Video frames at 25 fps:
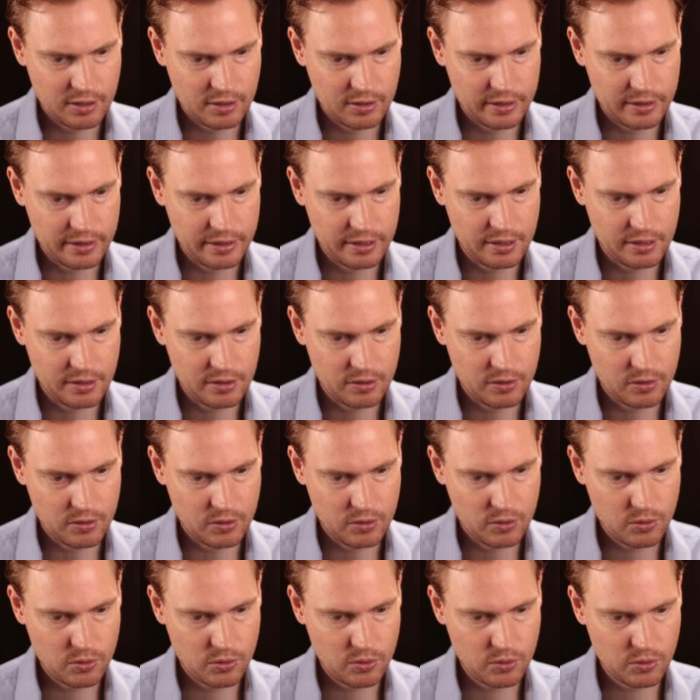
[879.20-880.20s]
an
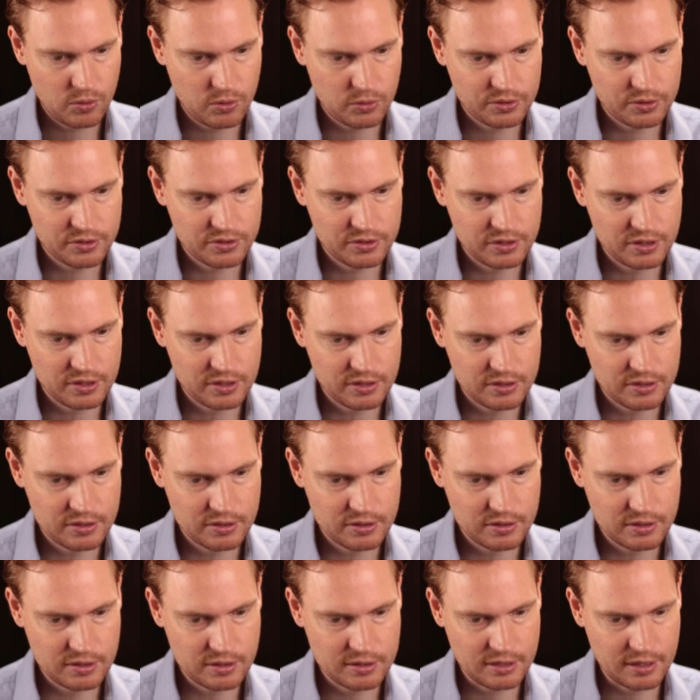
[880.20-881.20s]

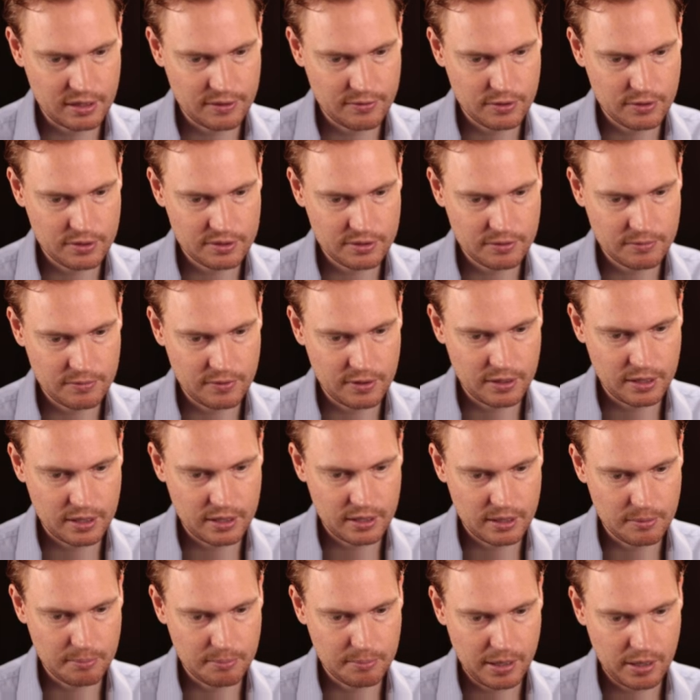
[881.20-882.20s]
all-season
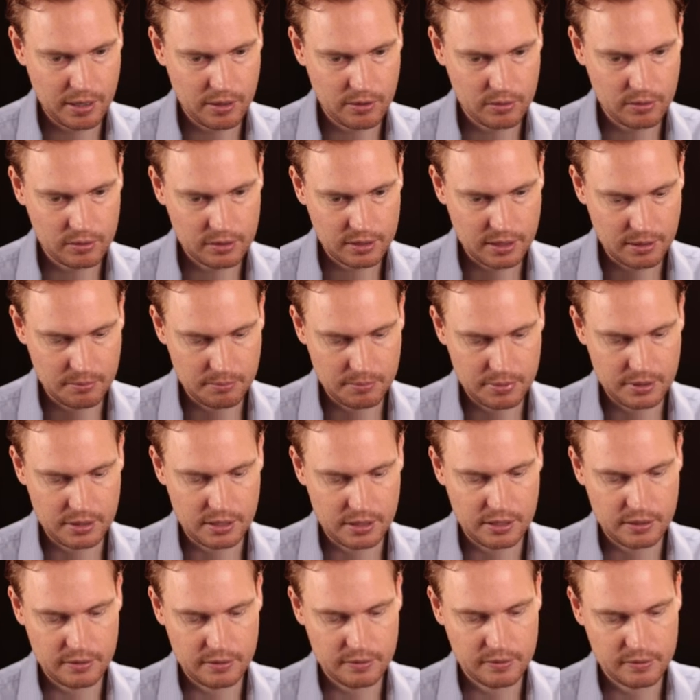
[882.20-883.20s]
diversified apparel
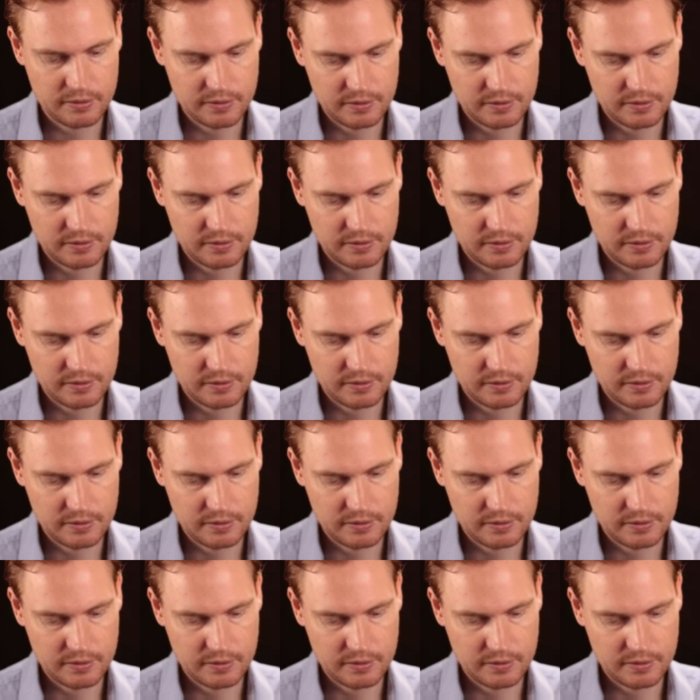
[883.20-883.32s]
company.